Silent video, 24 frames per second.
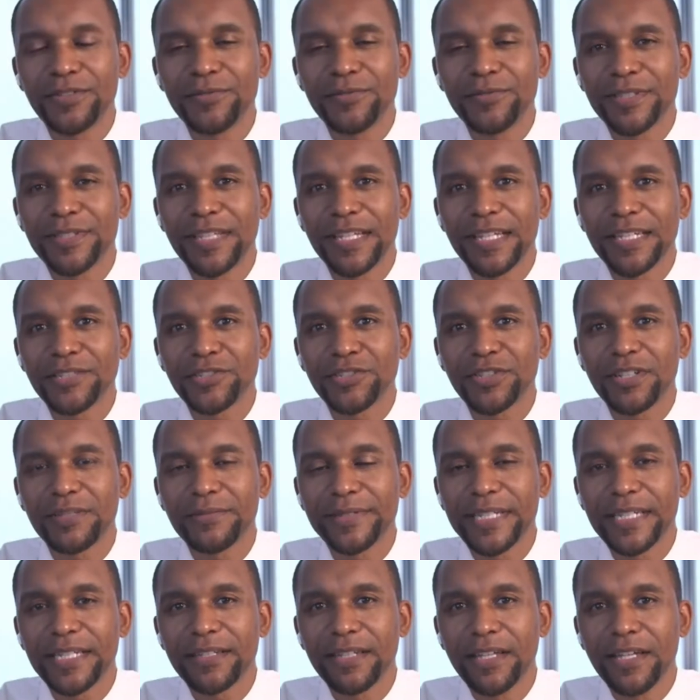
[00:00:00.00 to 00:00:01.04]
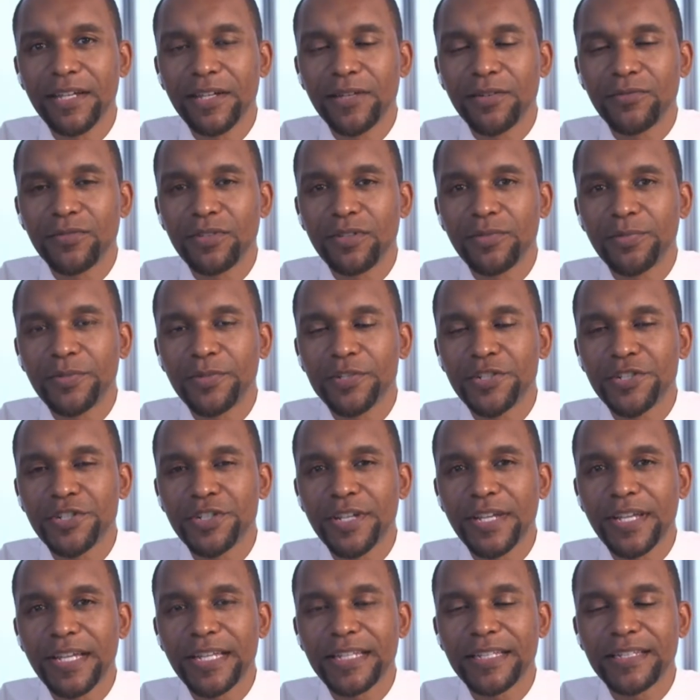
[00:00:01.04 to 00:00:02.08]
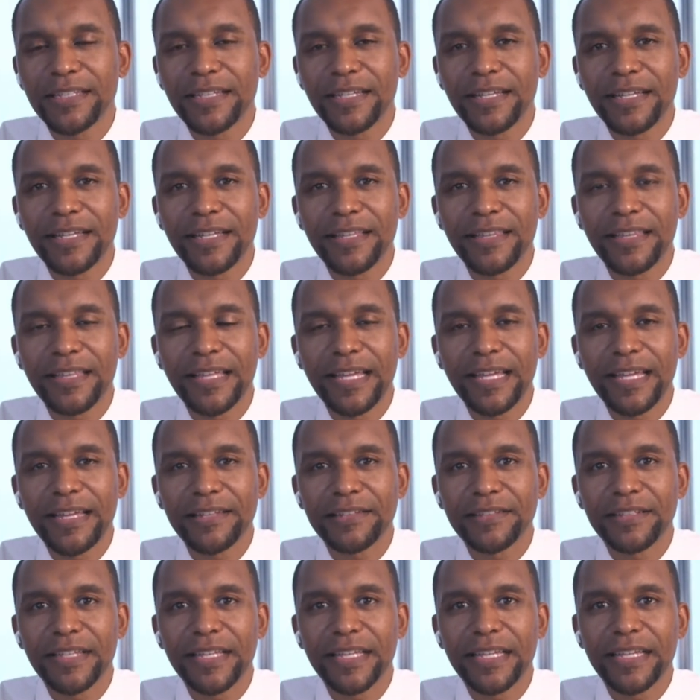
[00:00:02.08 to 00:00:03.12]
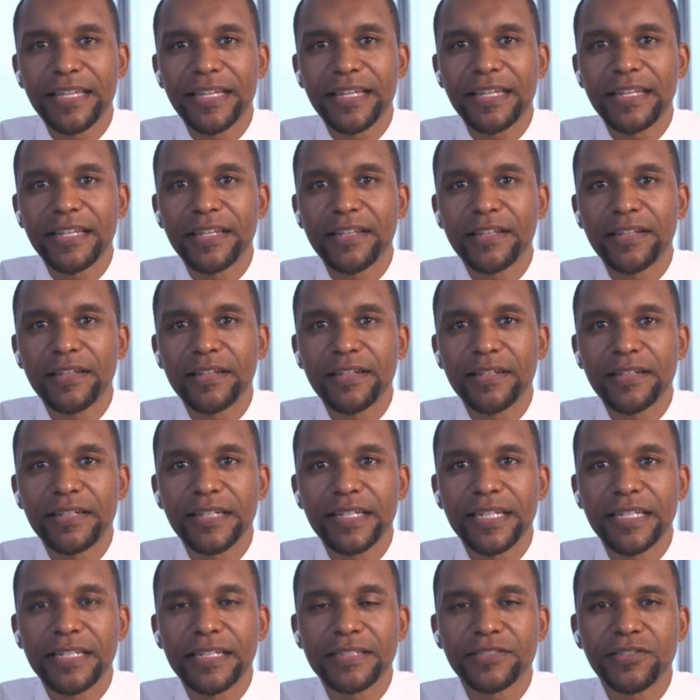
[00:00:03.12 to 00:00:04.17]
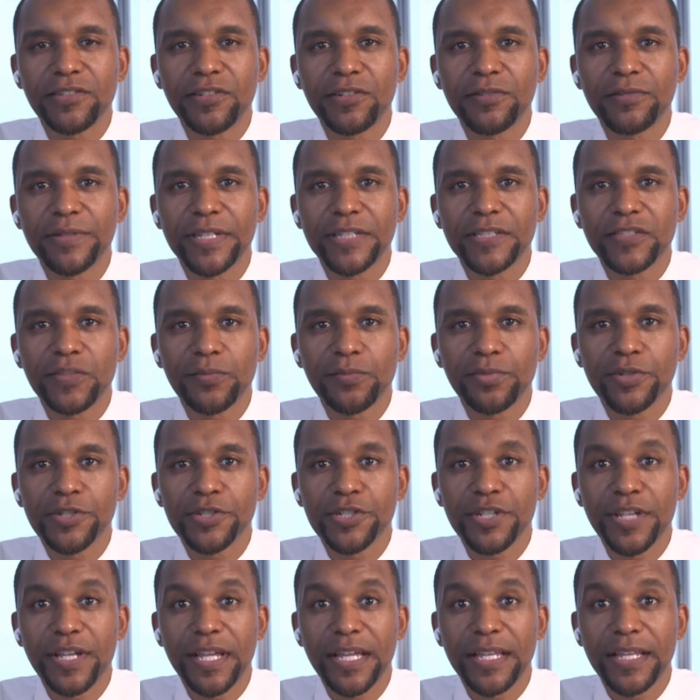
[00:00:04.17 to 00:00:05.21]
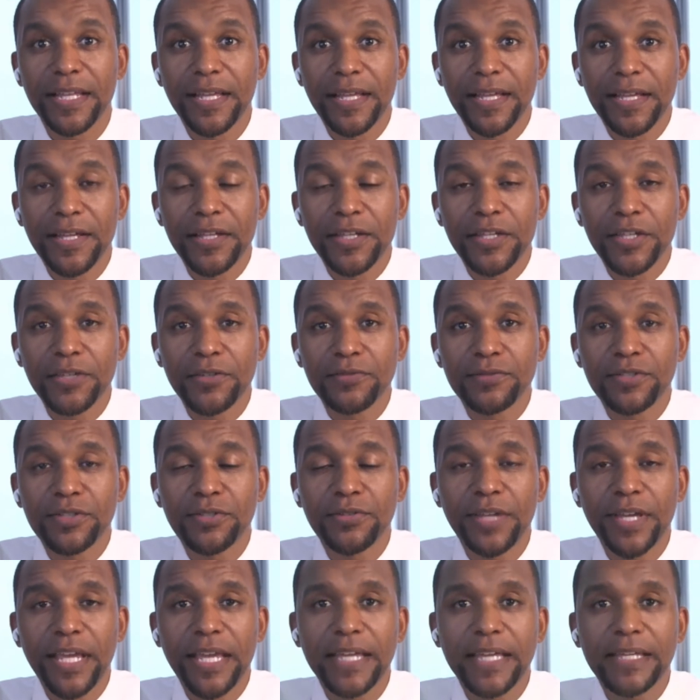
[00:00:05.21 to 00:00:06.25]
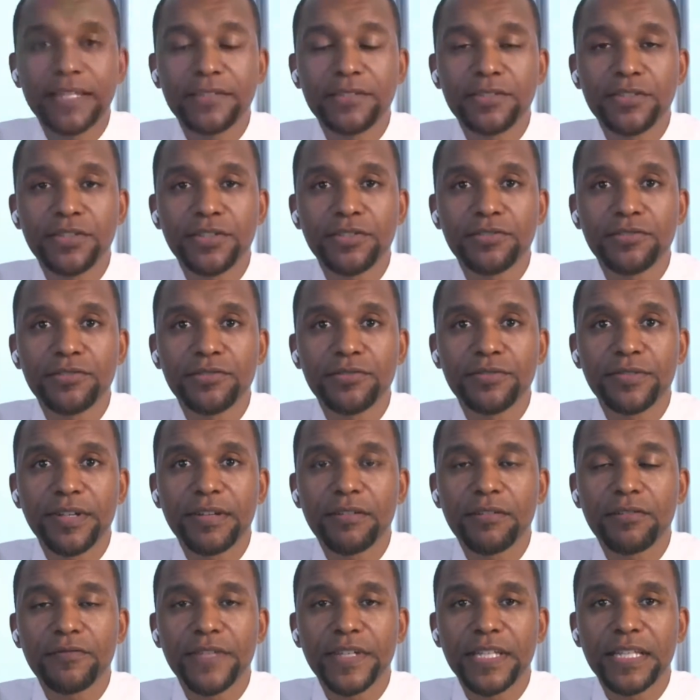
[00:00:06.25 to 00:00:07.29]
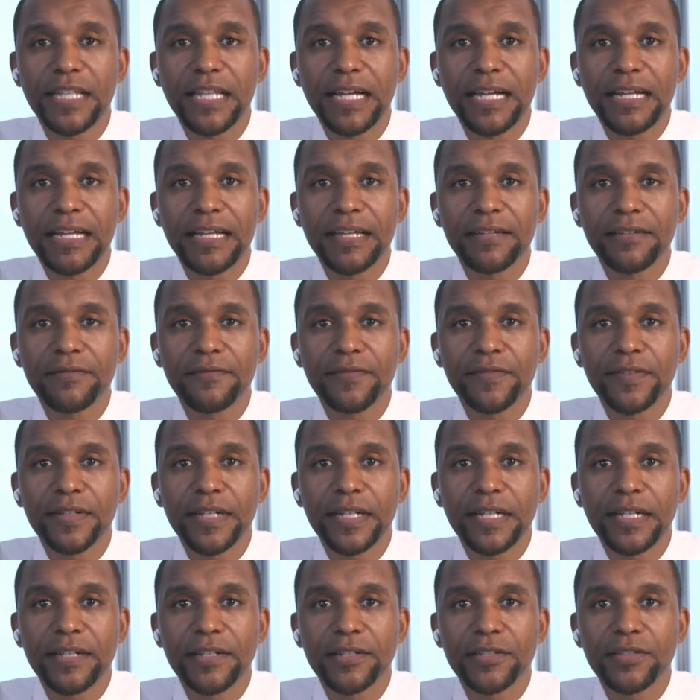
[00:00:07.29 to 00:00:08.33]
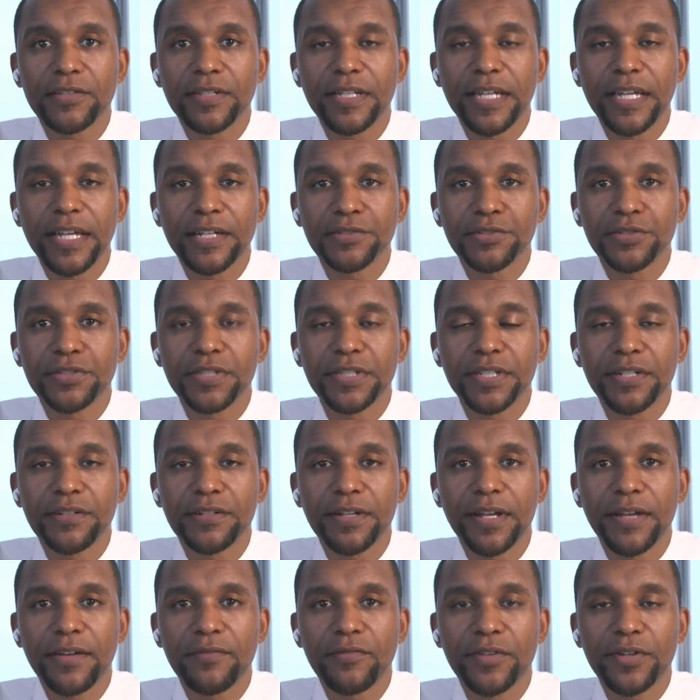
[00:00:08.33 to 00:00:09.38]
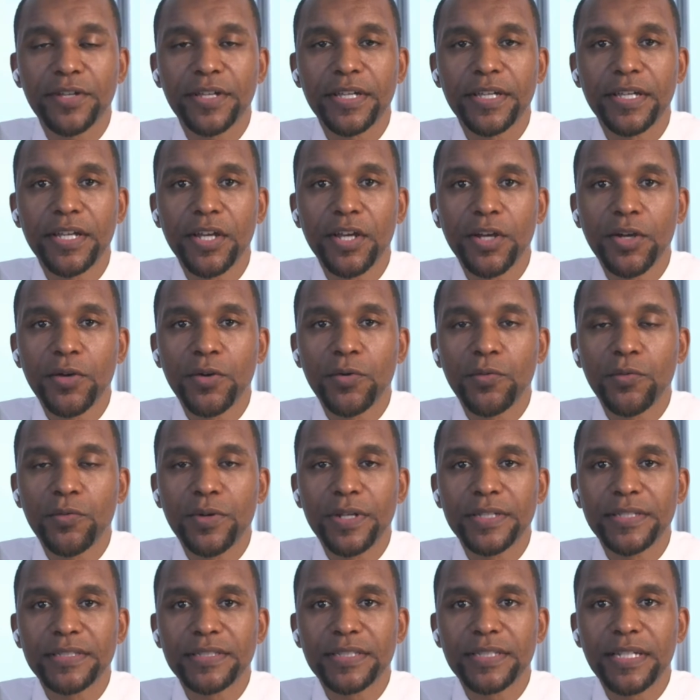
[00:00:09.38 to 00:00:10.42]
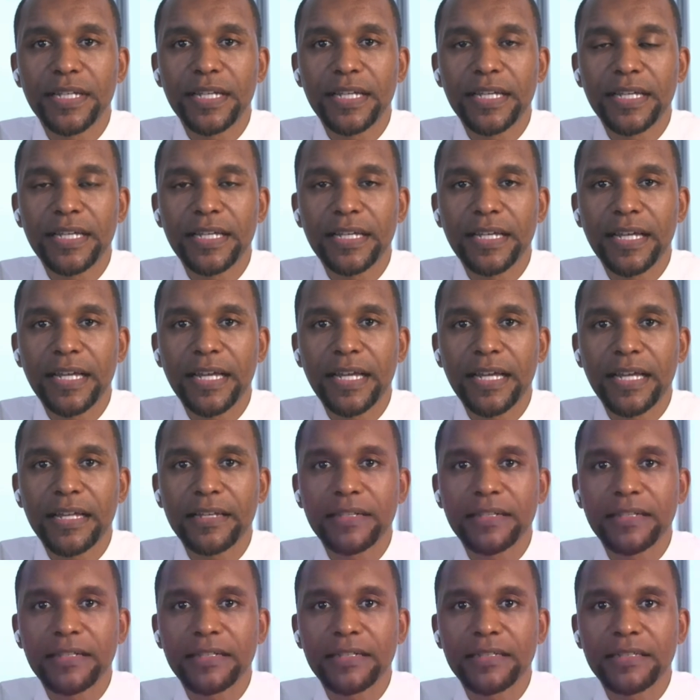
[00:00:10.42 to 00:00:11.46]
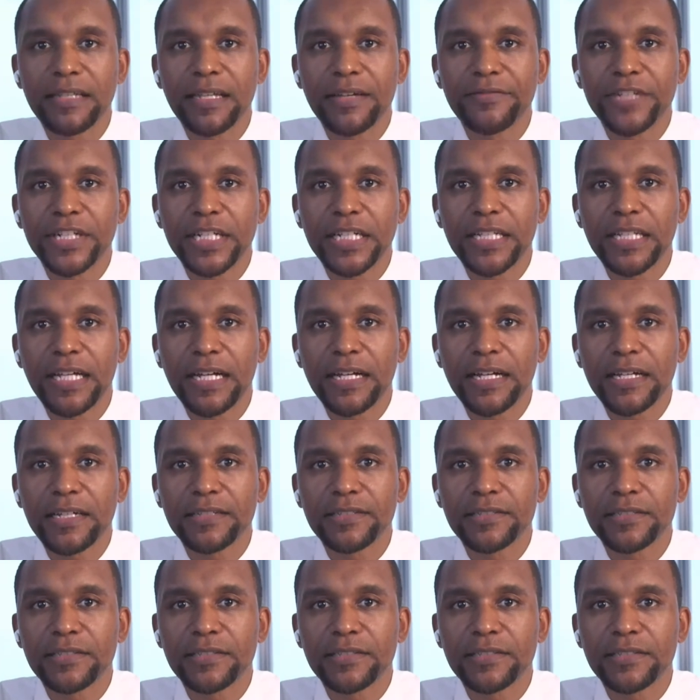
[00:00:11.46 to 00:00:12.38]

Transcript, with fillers: Well, thanks, Shelby. Really appreciate uh, that. And uh, again, as always, appreciate you tuning in to NOV Live. Uh, you can catch us here every Wednesday at 11 o'clock